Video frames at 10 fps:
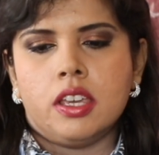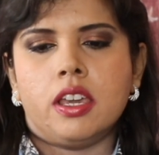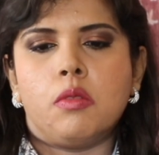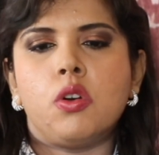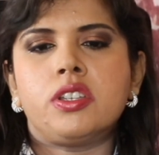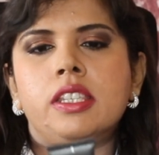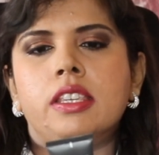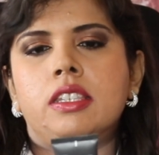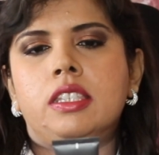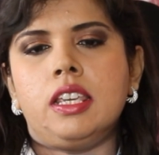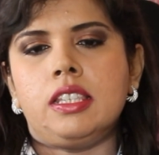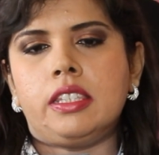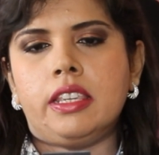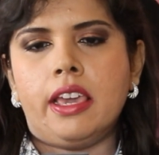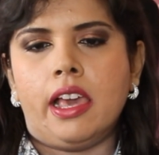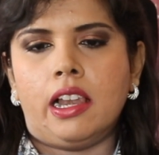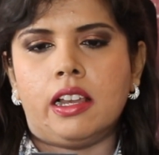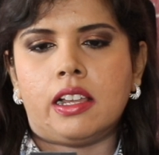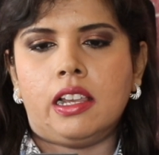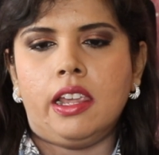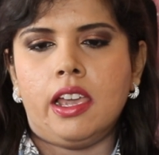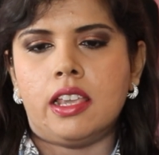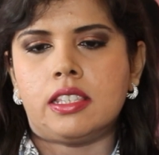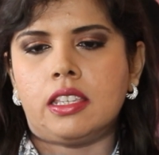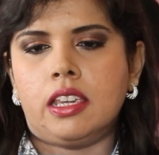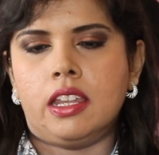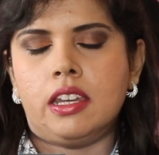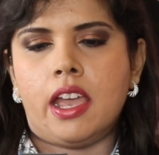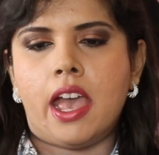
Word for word: Yeah, what is it? D C L Clear Skin